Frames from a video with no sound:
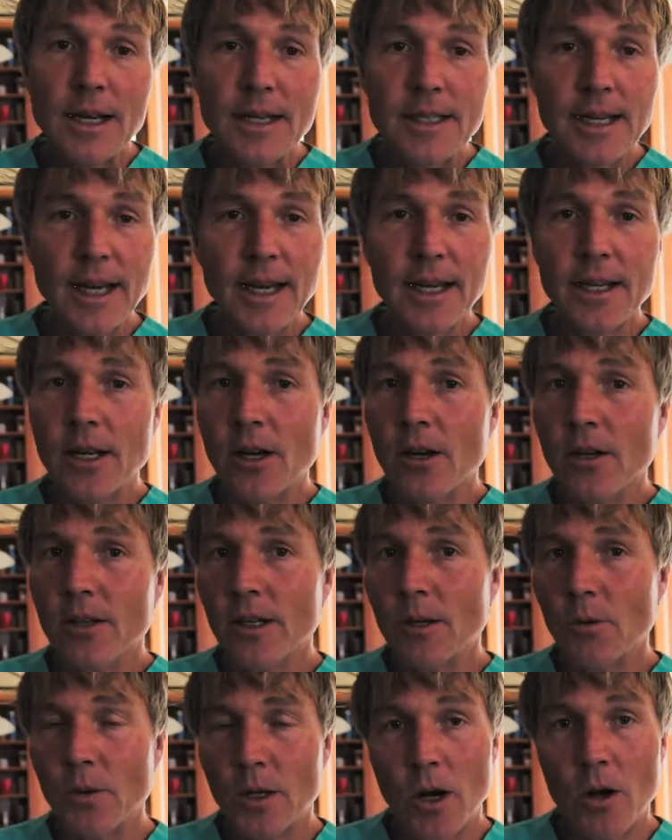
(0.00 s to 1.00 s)

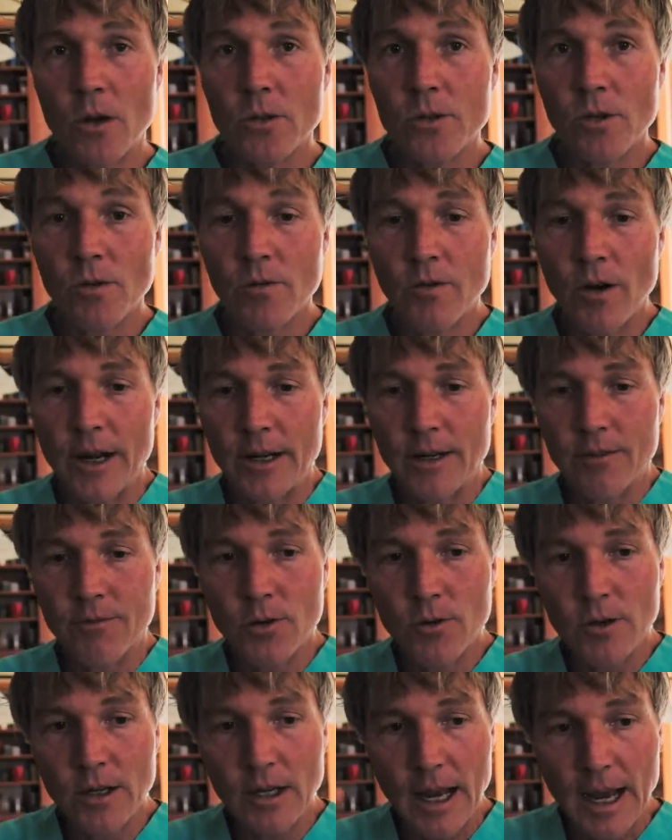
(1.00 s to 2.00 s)
Secondarily, what I also find, if
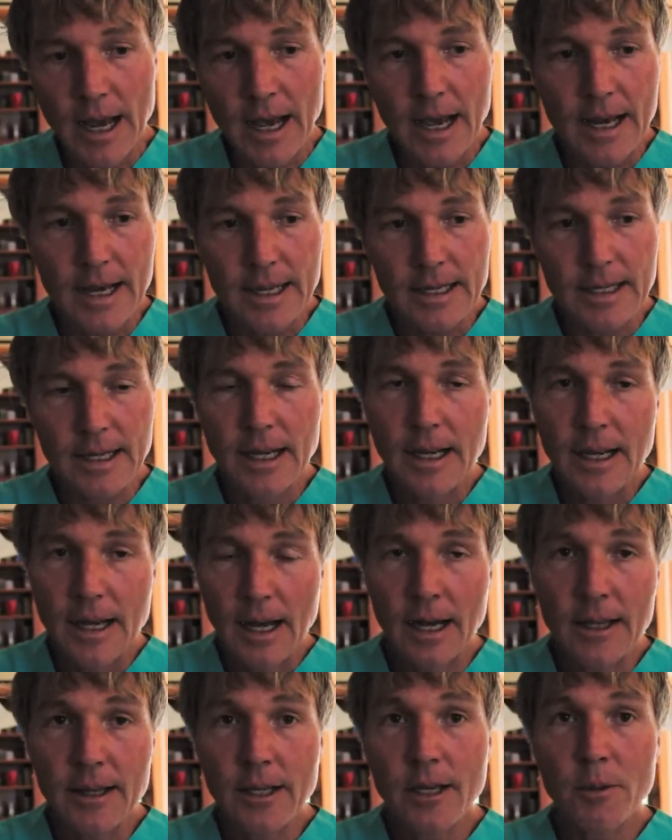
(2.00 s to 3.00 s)
you can add
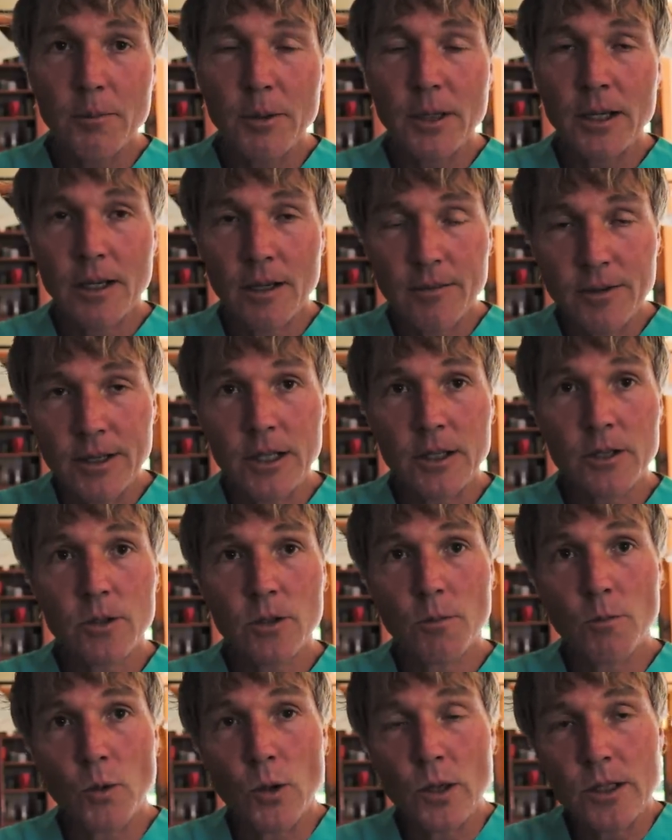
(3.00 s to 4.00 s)
a little bit of
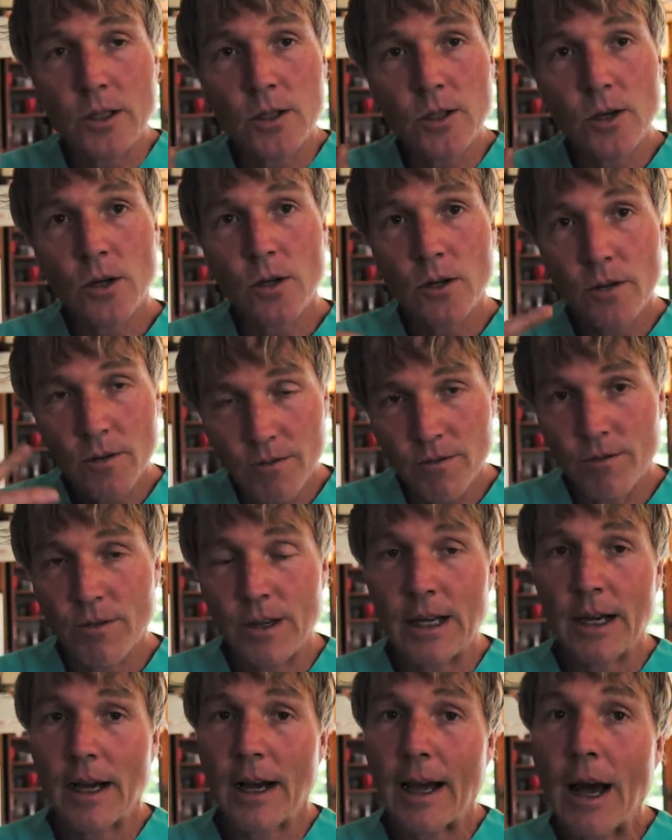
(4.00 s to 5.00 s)
additional moisture
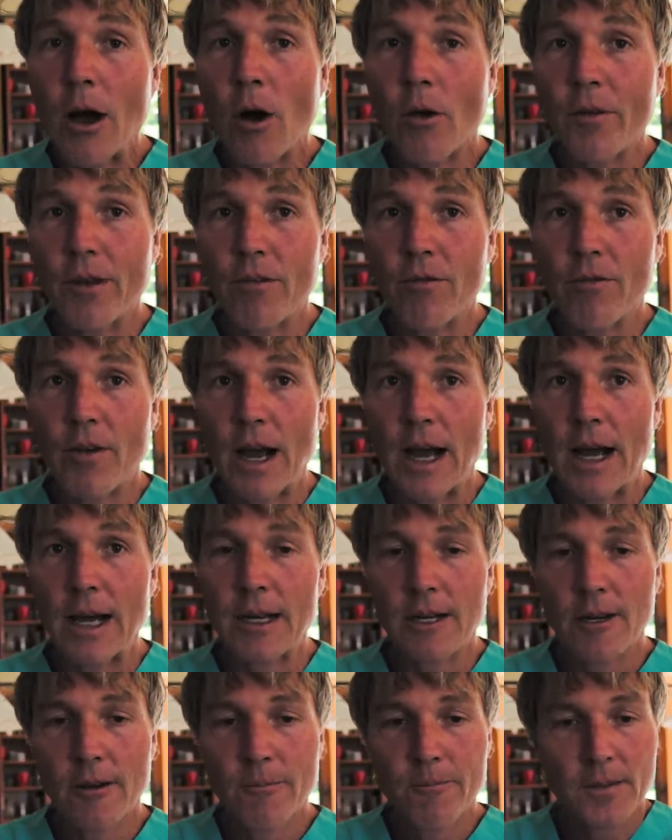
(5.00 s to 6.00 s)
via a healthy
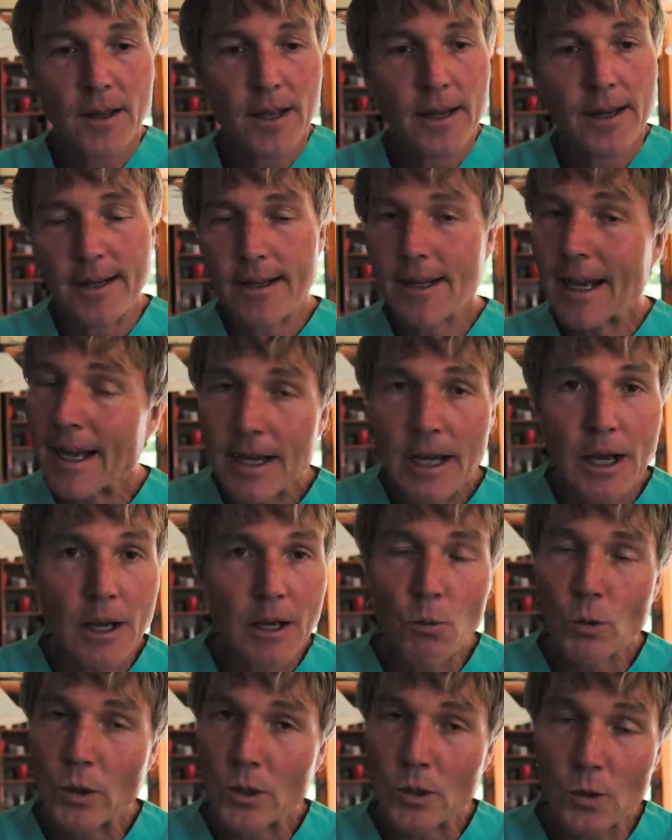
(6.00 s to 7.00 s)
fat,
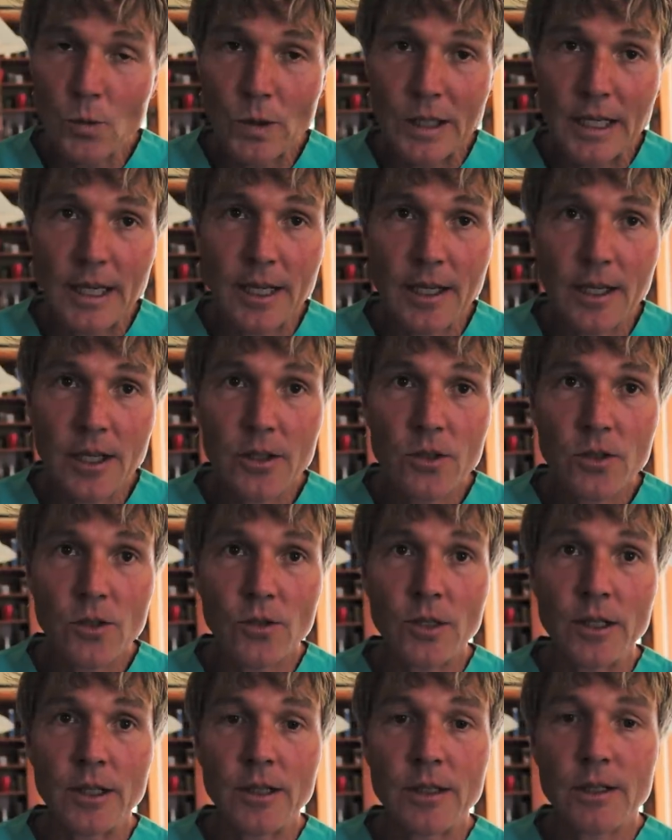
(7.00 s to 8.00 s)
which is what a
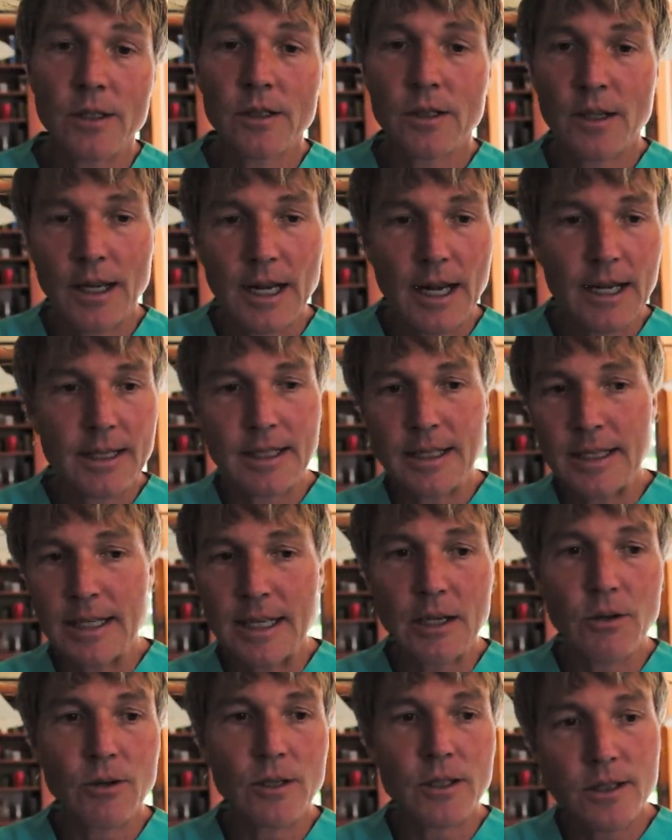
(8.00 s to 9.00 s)
conditioner is, you can actually
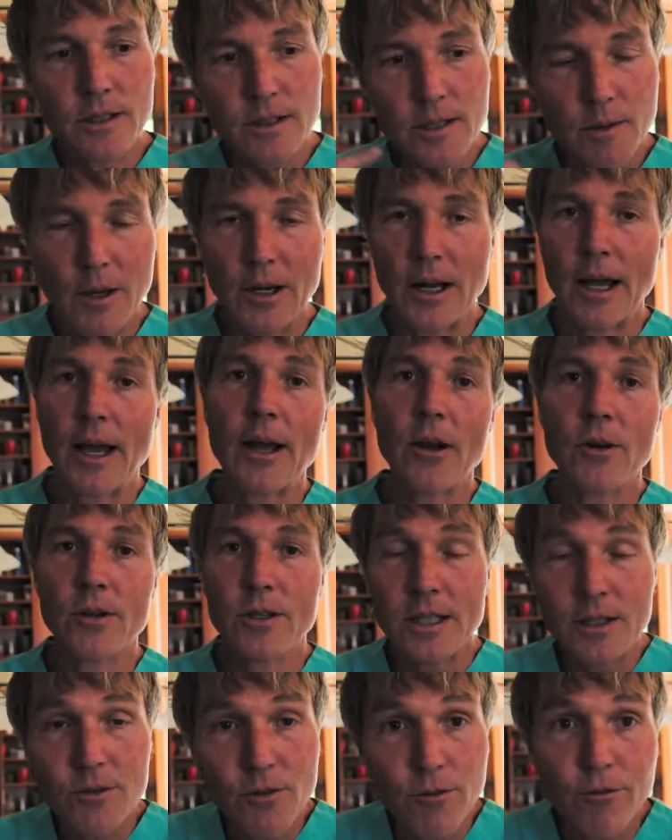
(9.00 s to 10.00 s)
decrease just the amount of hair.
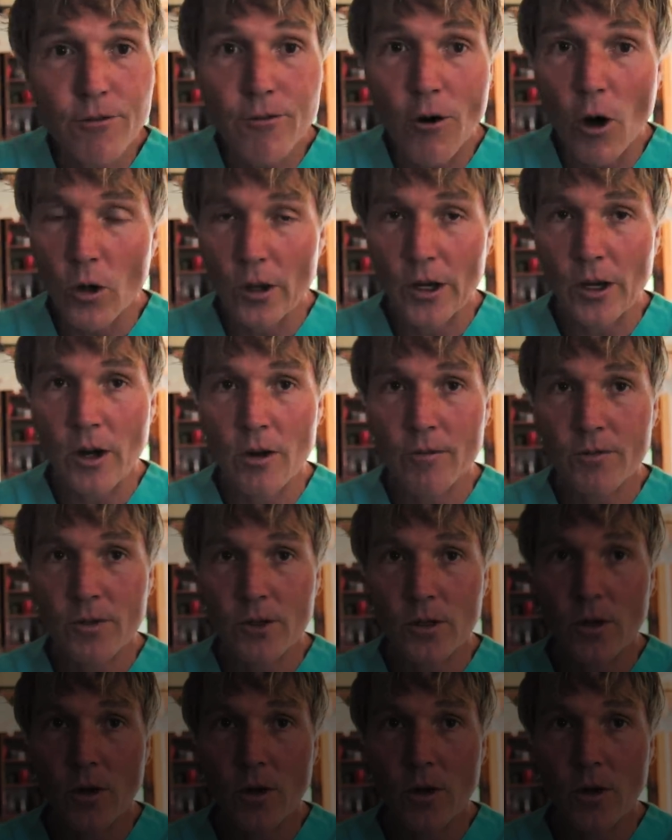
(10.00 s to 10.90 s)
It's just falling off your